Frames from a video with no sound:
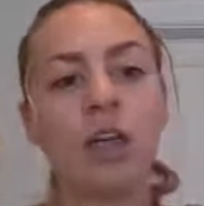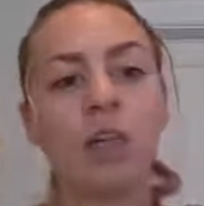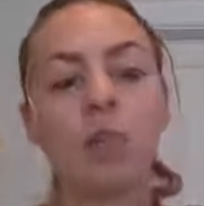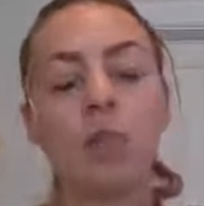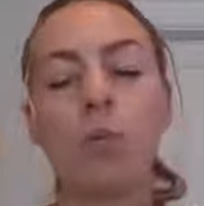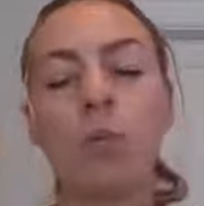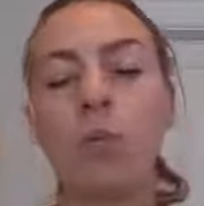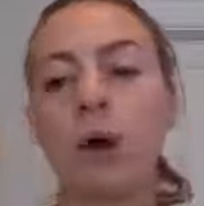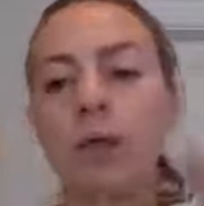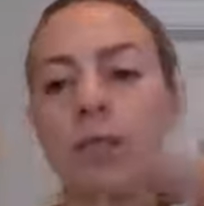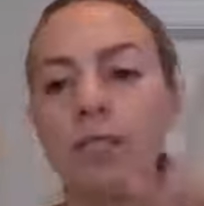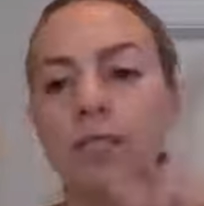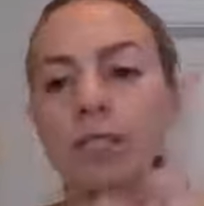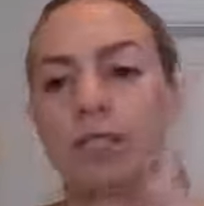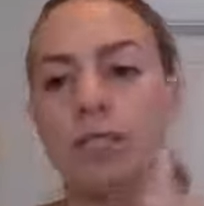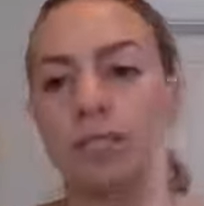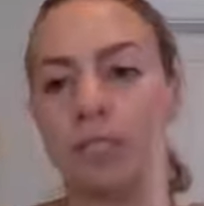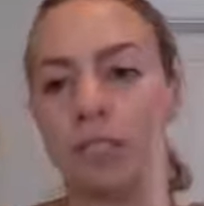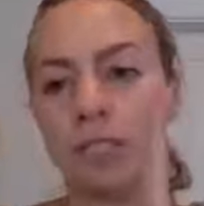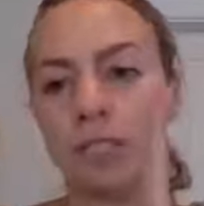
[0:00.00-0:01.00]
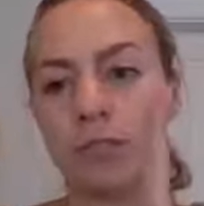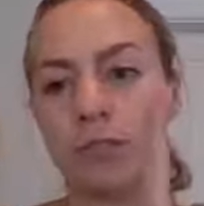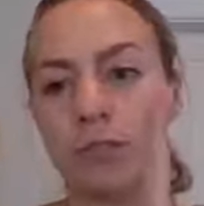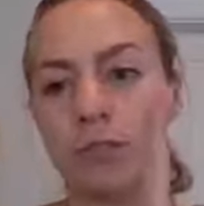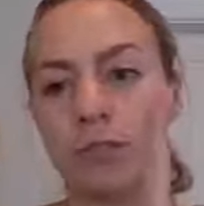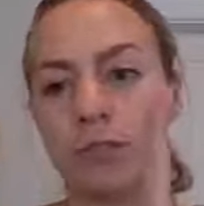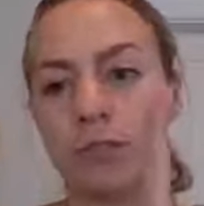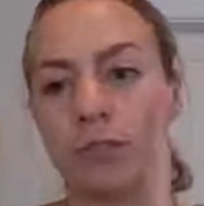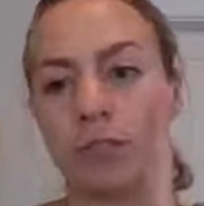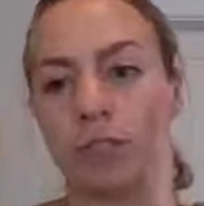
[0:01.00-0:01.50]
1
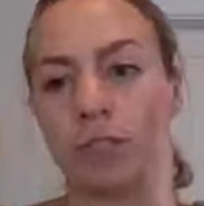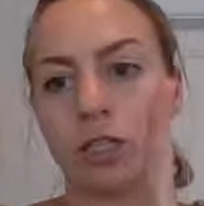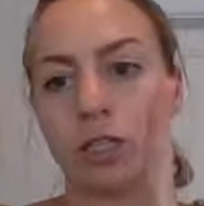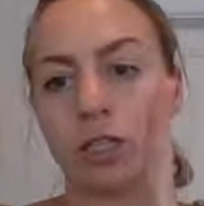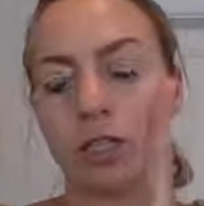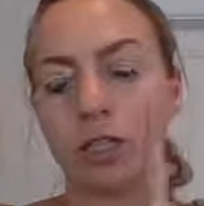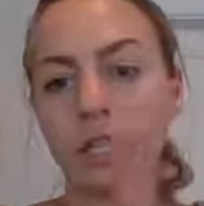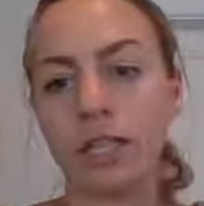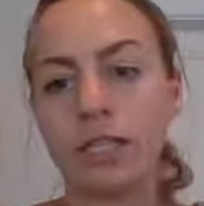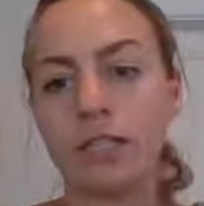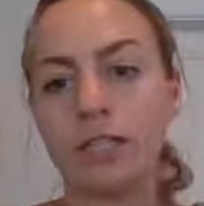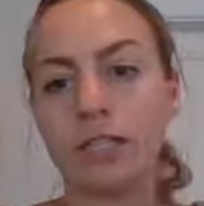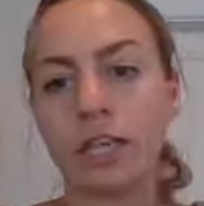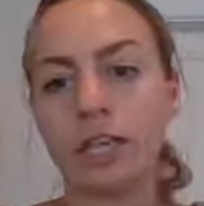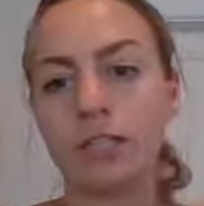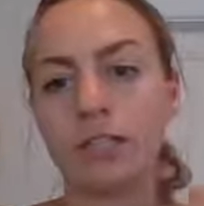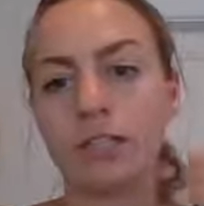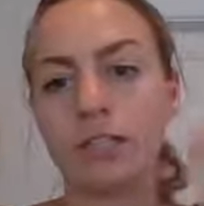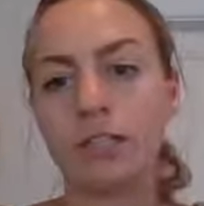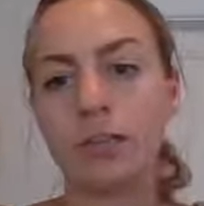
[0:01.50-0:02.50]
teaspoon of sugar contains